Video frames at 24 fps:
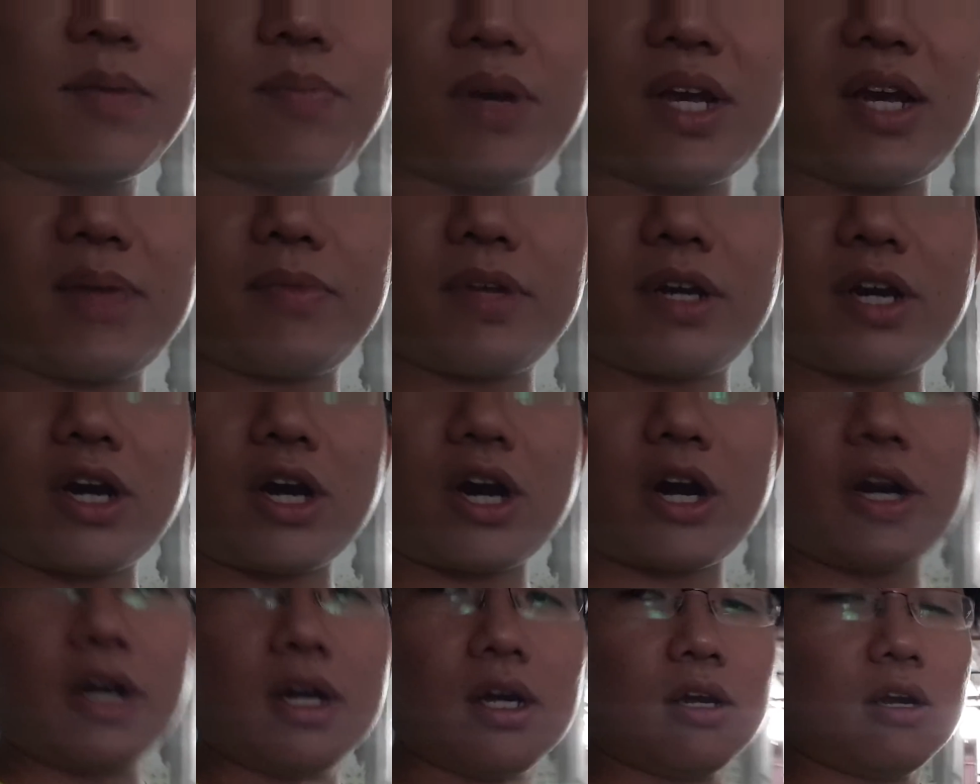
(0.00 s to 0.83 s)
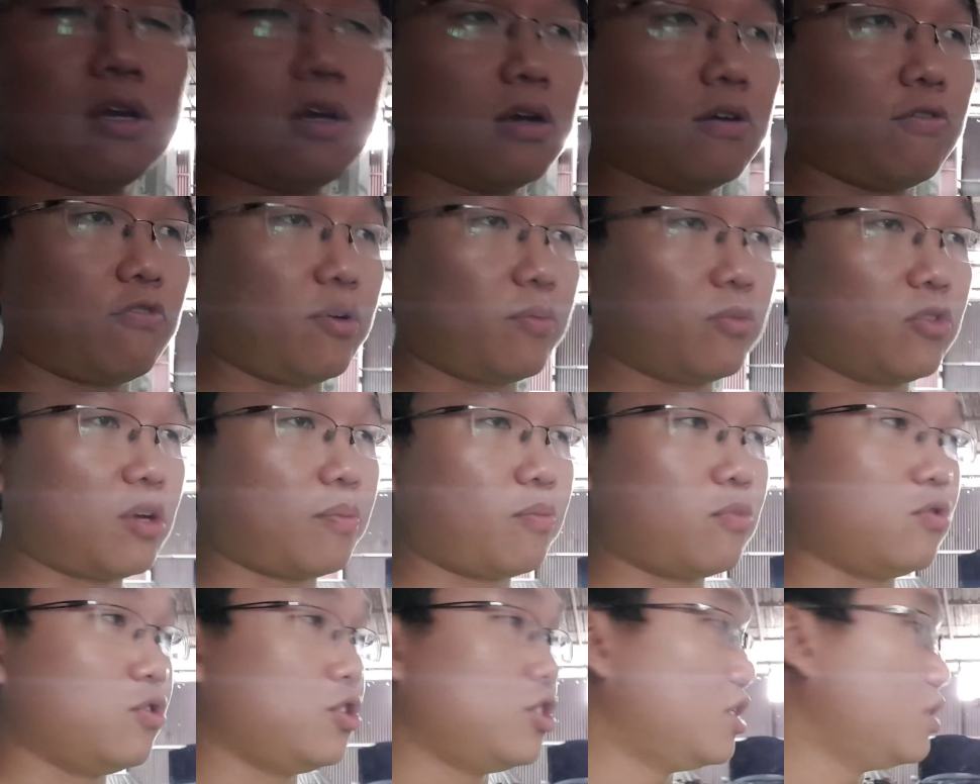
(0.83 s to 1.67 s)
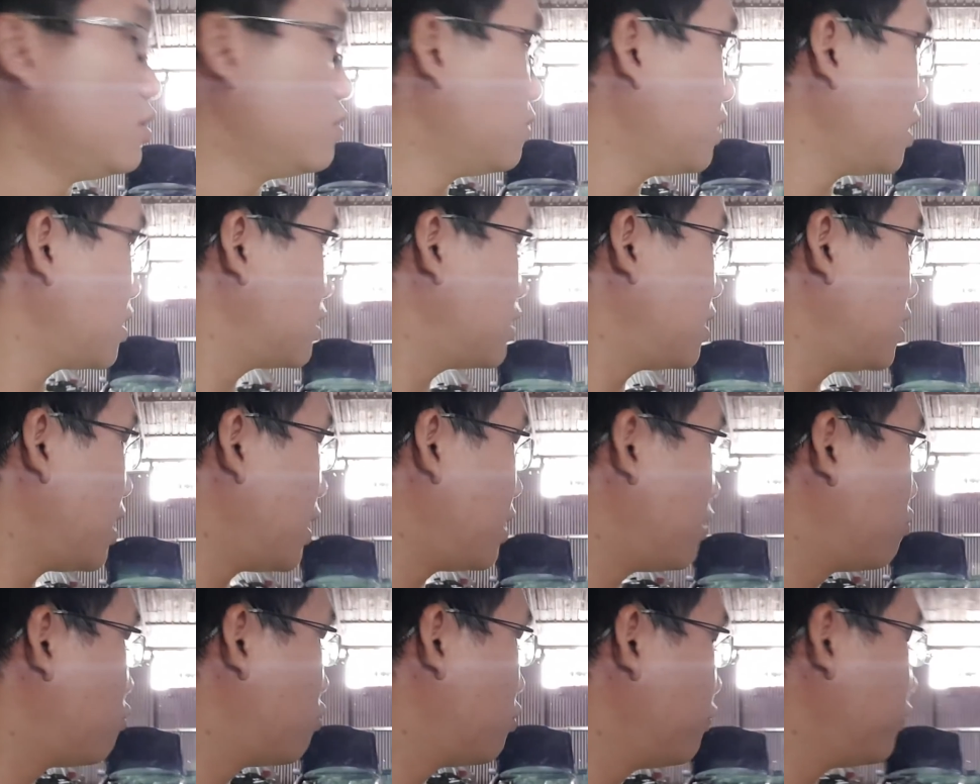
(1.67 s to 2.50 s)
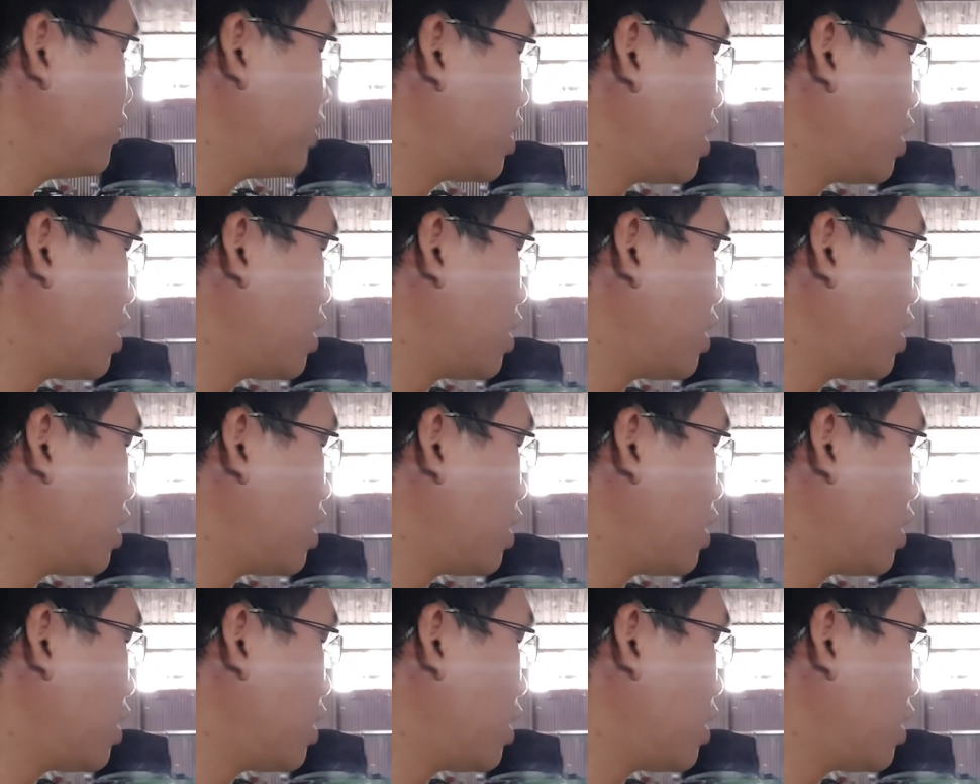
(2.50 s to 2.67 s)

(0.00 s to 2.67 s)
picked up the car from Top Cushion. So yesterday I drove the